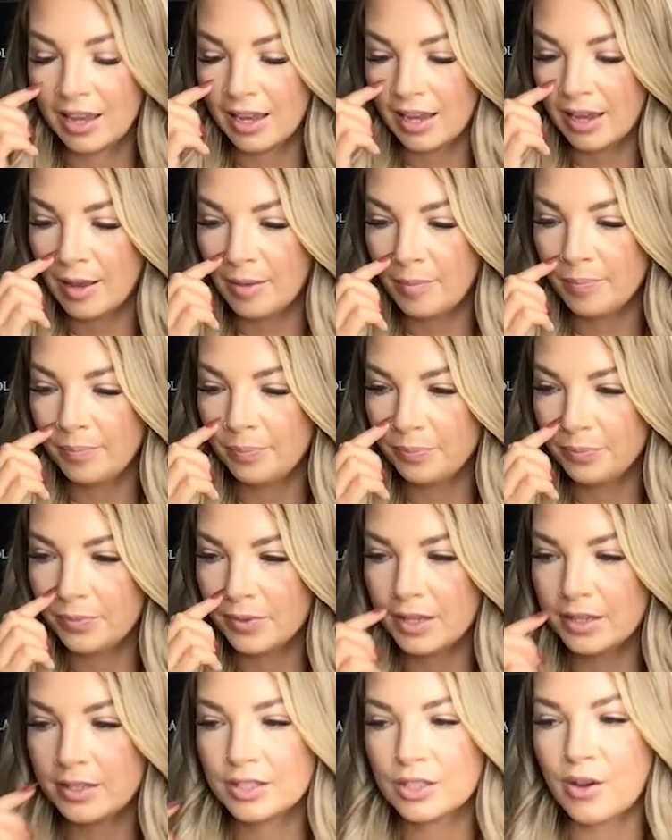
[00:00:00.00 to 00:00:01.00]
Um,
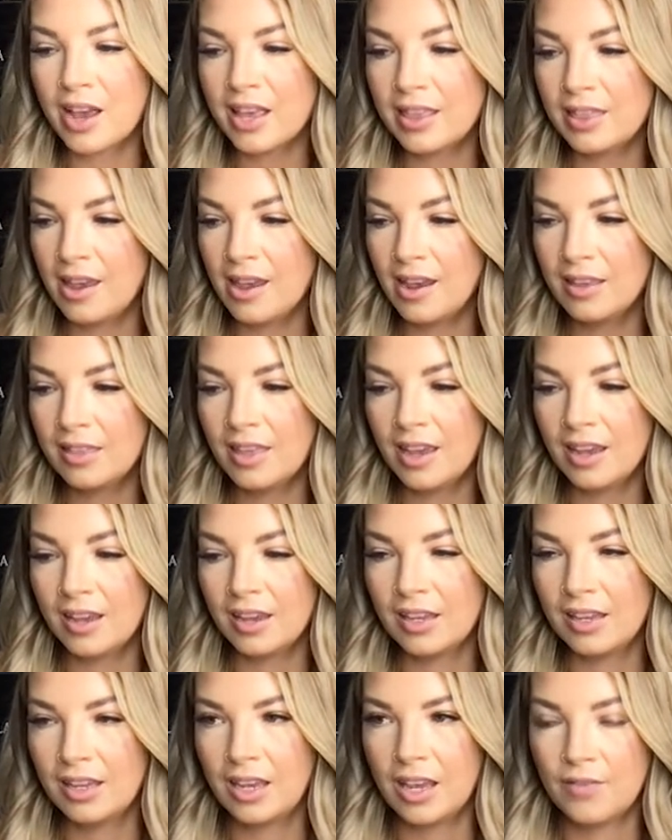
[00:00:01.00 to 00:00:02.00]
so I think that
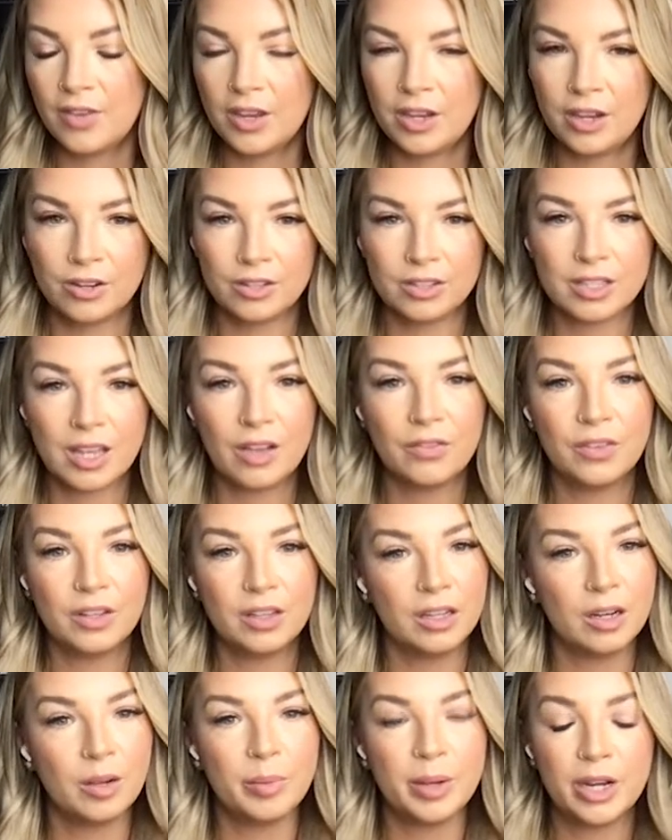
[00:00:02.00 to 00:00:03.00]
giving yourself a
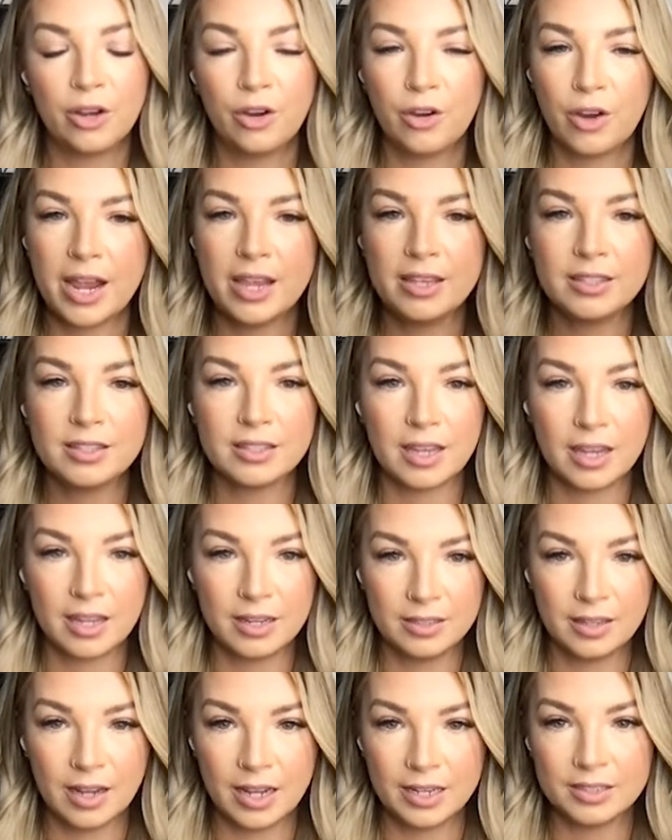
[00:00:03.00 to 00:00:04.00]
little bit of grace
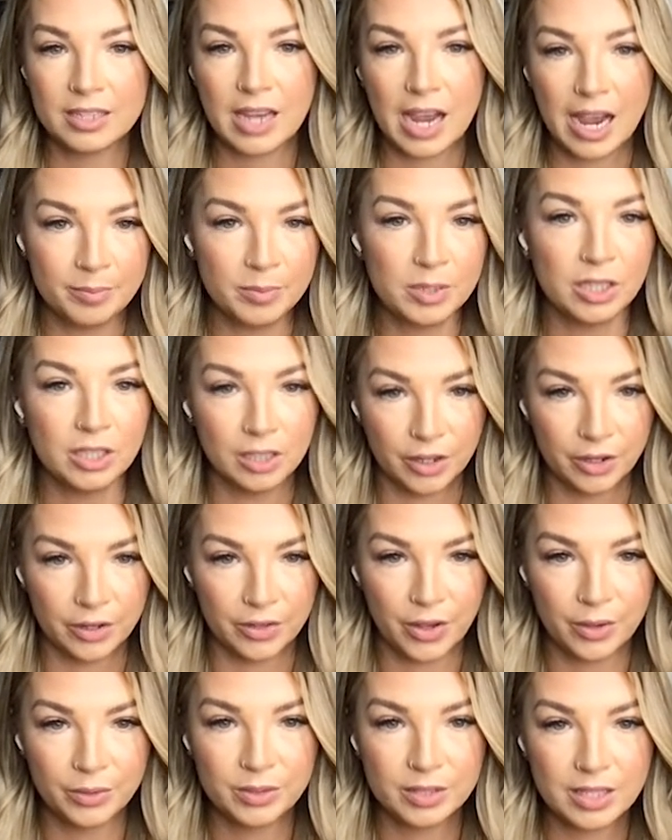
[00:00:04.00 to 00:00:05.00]
and time to learn
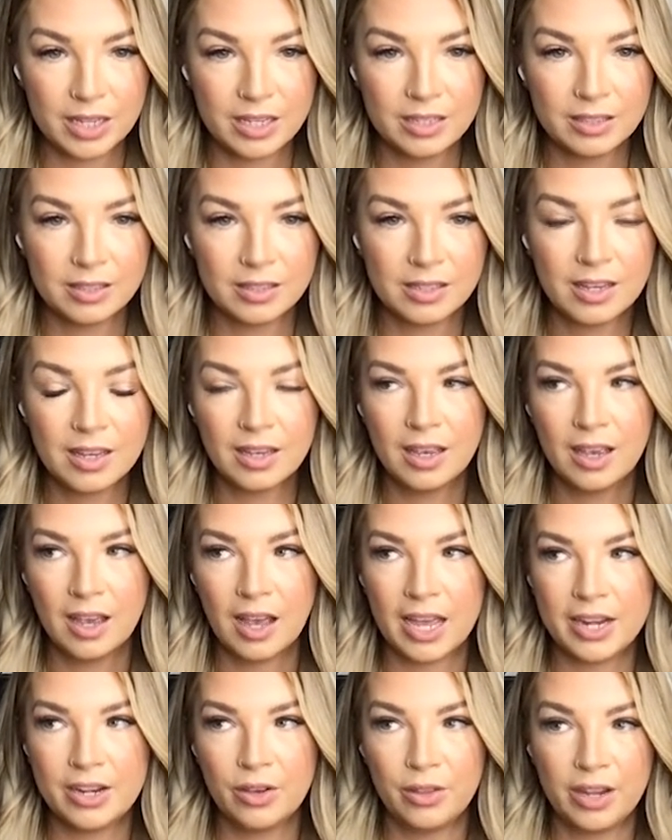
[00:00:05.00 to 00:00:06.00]
those things.
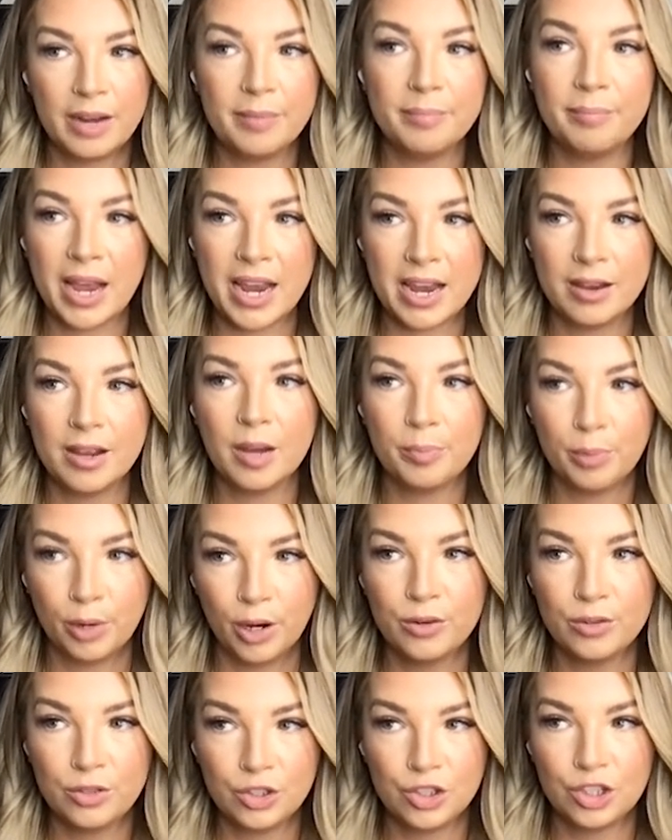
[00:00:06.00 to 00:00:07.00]
I know that my
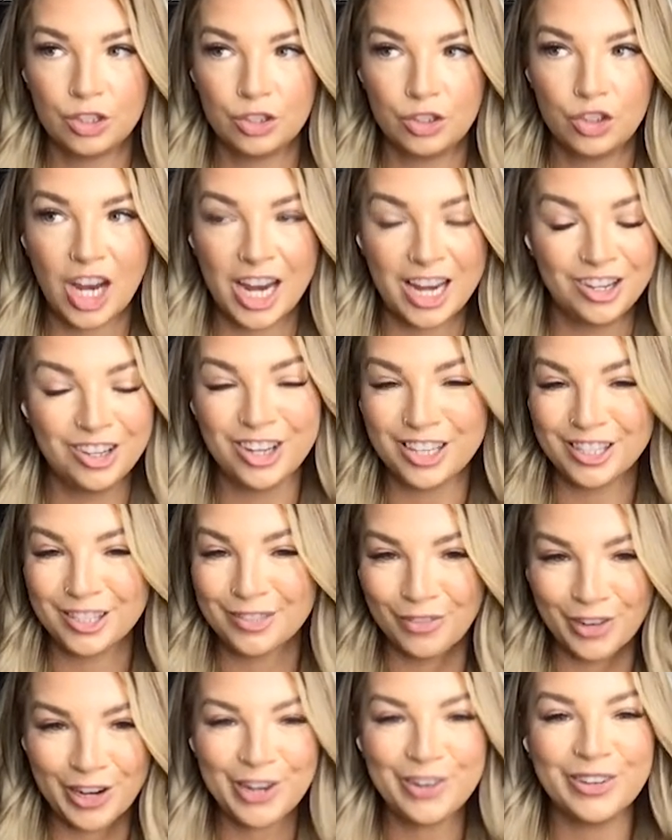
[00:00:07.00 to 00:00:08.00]
approach changes
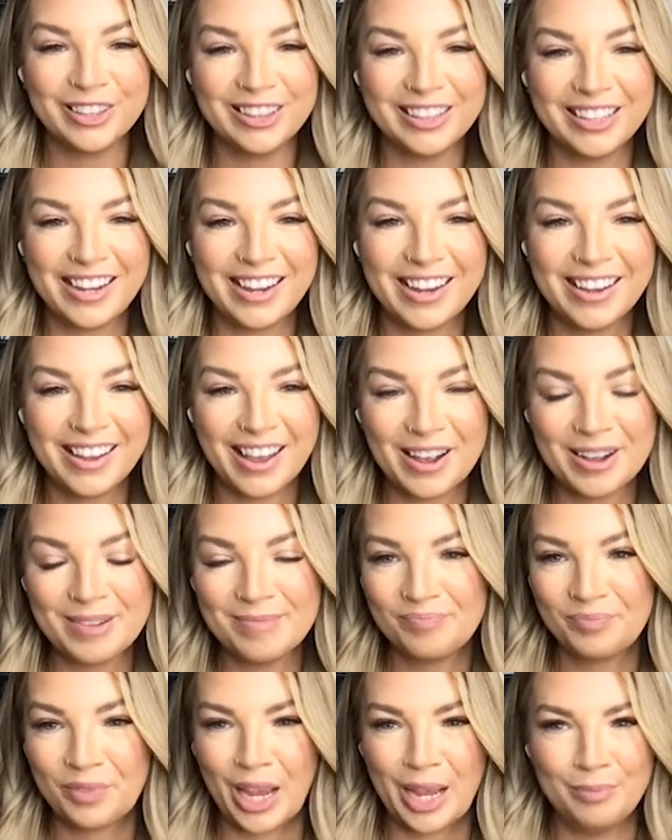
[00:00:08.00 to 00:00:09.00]
frequently.
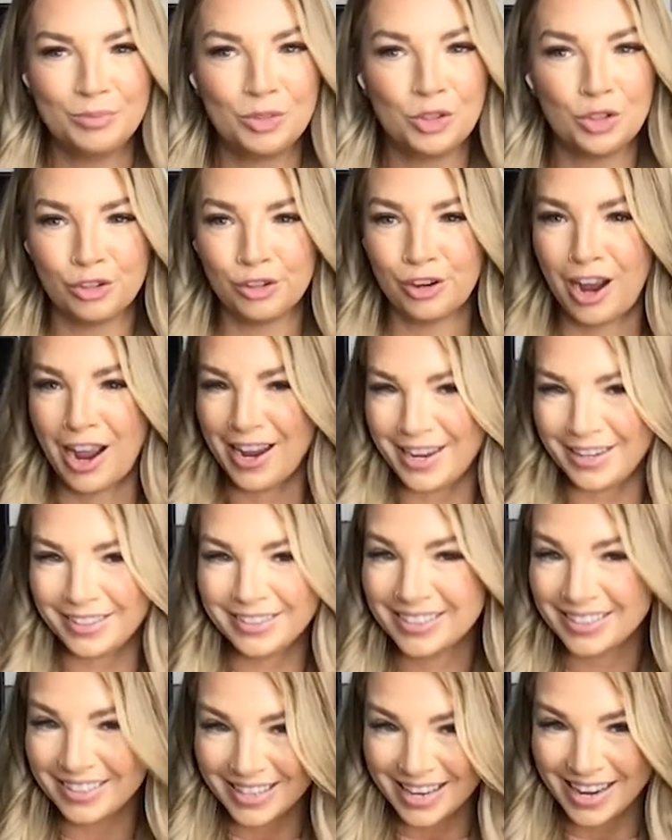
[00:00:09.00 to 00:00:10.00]
I'm trying
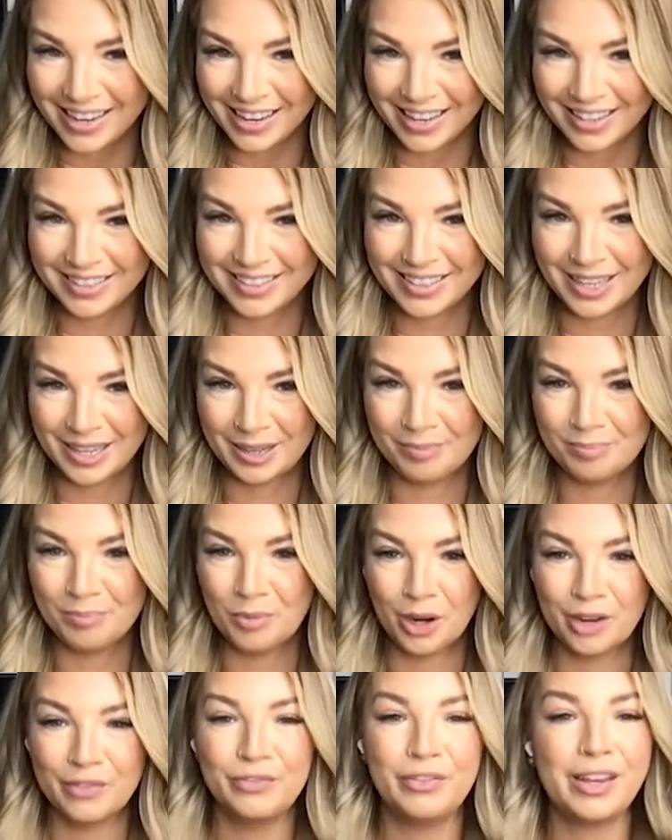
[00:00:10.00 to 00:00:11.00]
to dig into
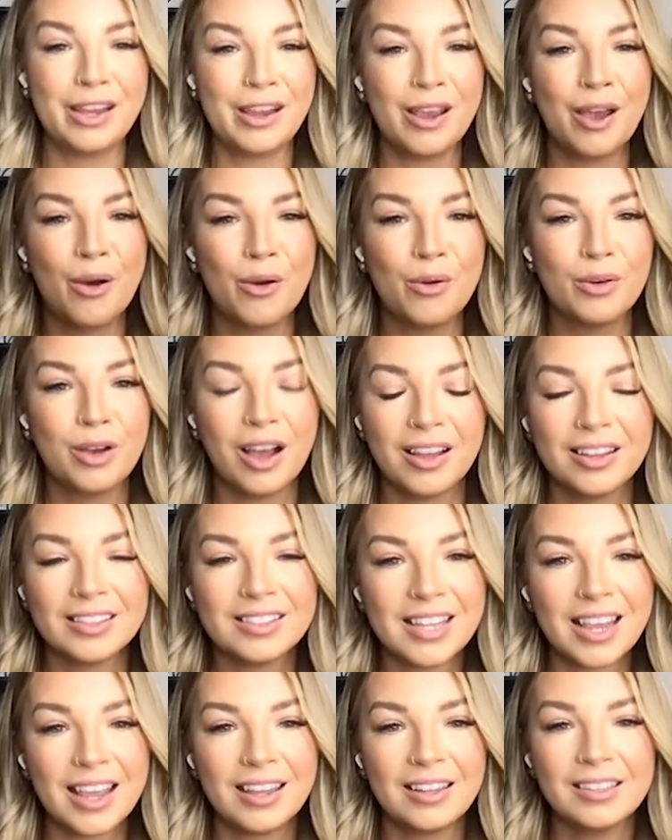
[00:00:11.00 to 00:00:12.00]
more video
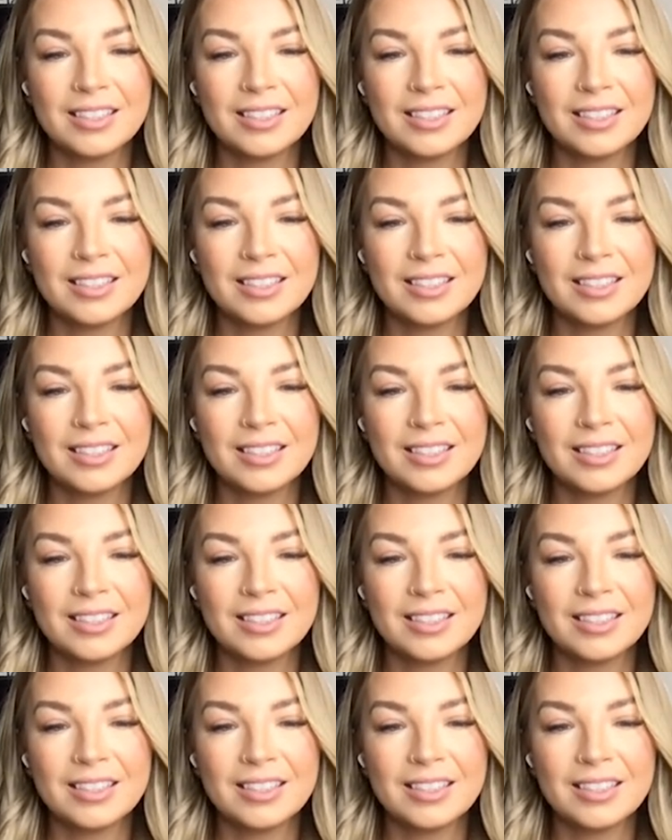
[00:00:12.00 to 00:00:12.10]
content.